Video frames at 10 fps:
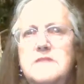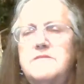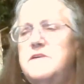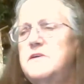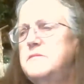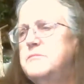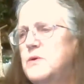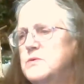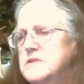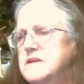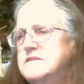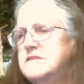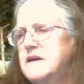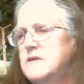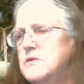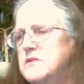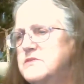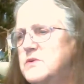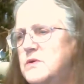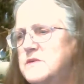And very boldly saying, well,
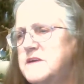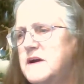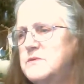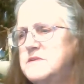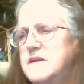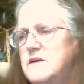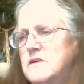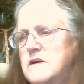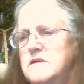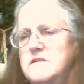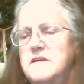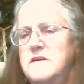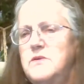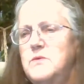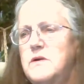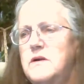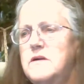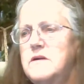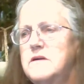of course, I was there longer than you were.